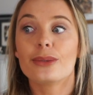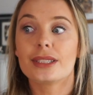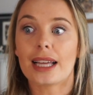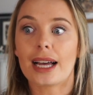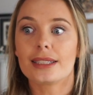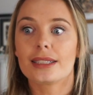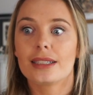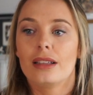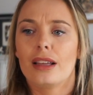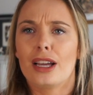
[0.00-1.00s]
was that
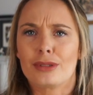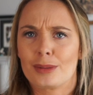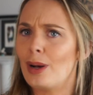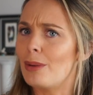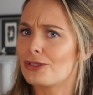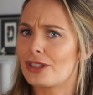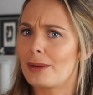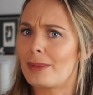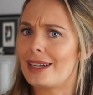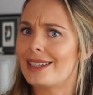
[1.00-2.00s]
it was
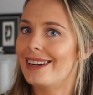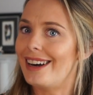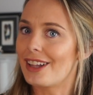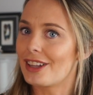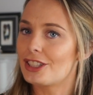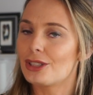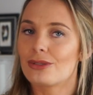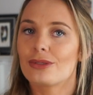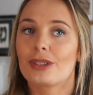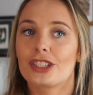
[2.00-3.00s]
perpetrated by other
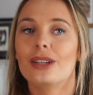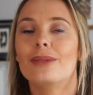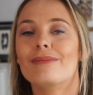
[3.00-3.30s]
children, which